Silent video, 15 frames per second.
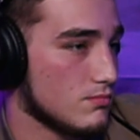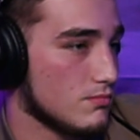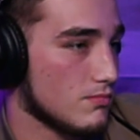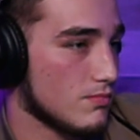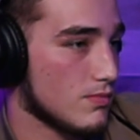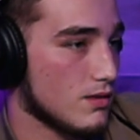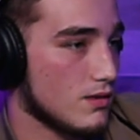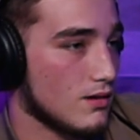
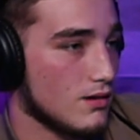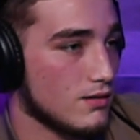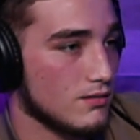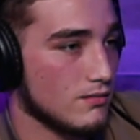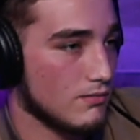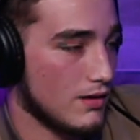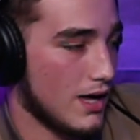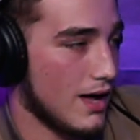happens.
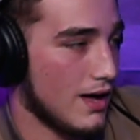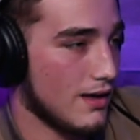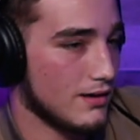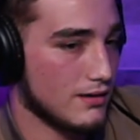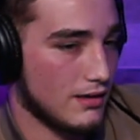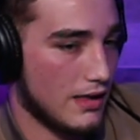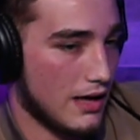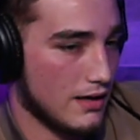Yeah,
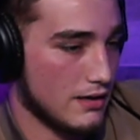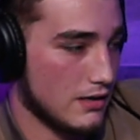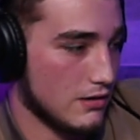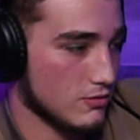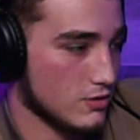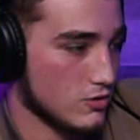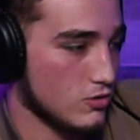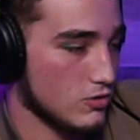and that
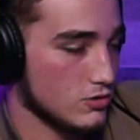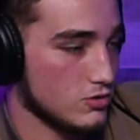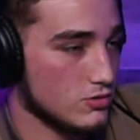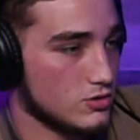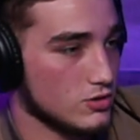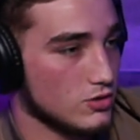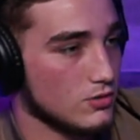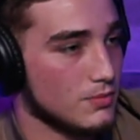he was a cool
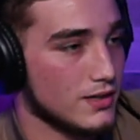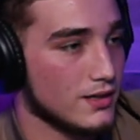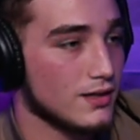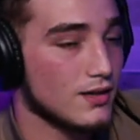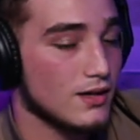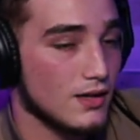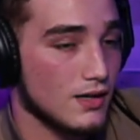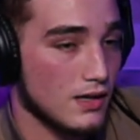dude too,
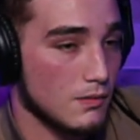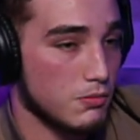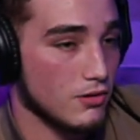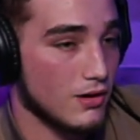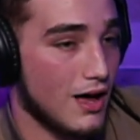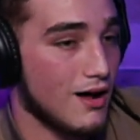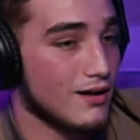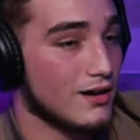but he
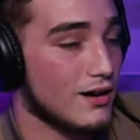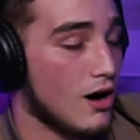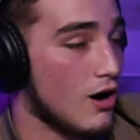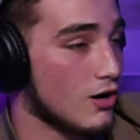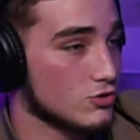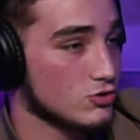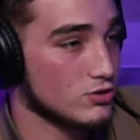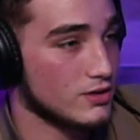pulled out, and
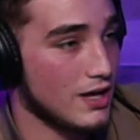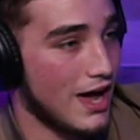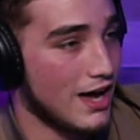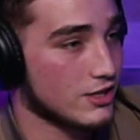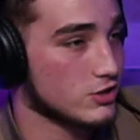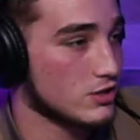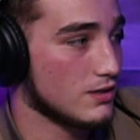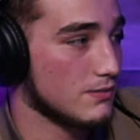Aldrin
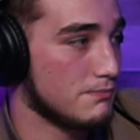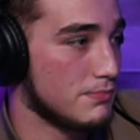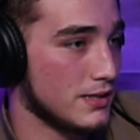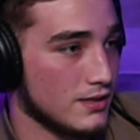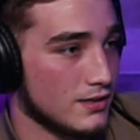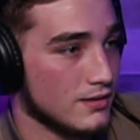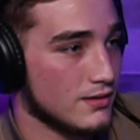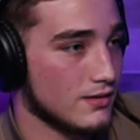actually
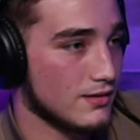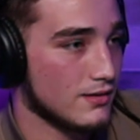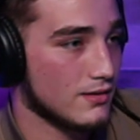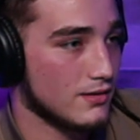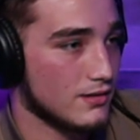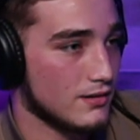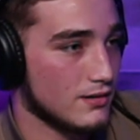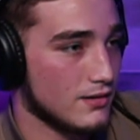beat
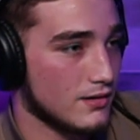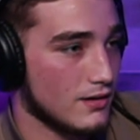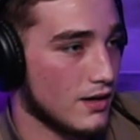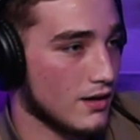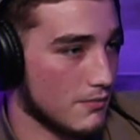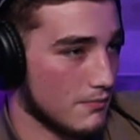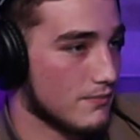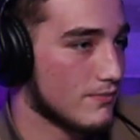
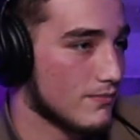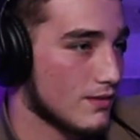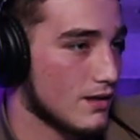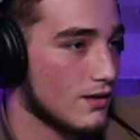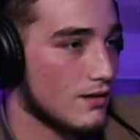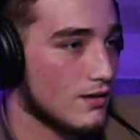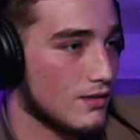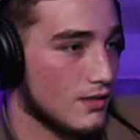him.
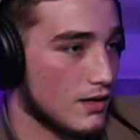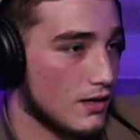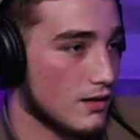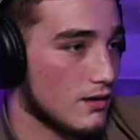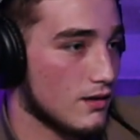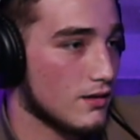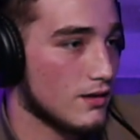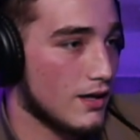
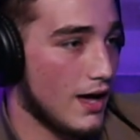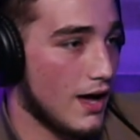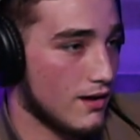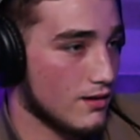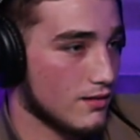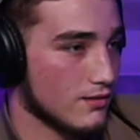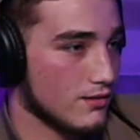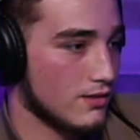Prior.
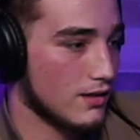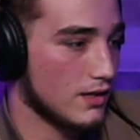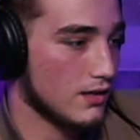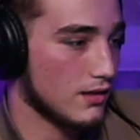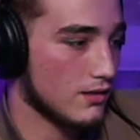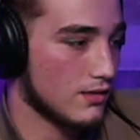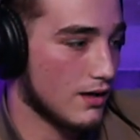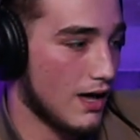Yeah.
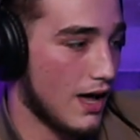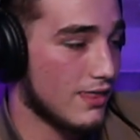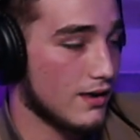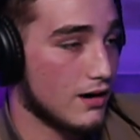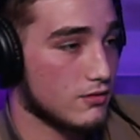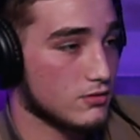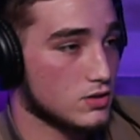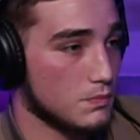The the guy
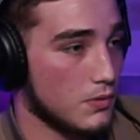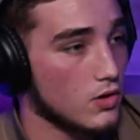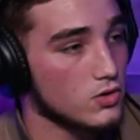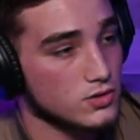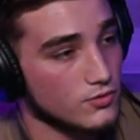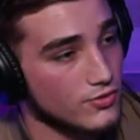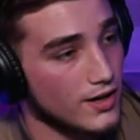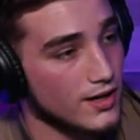that I was
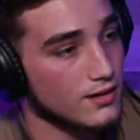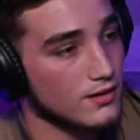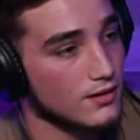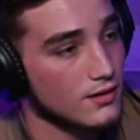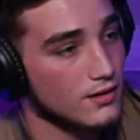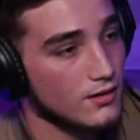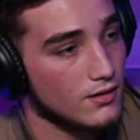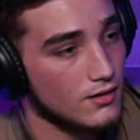supposed to fight